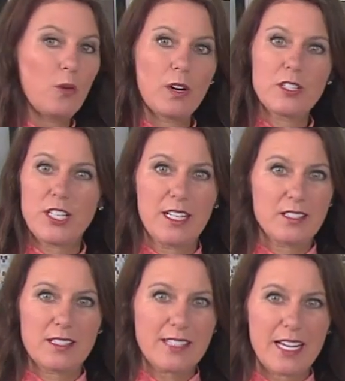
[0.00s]
or change
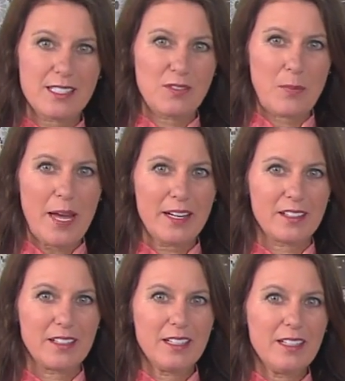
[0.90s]
the size of the pattern.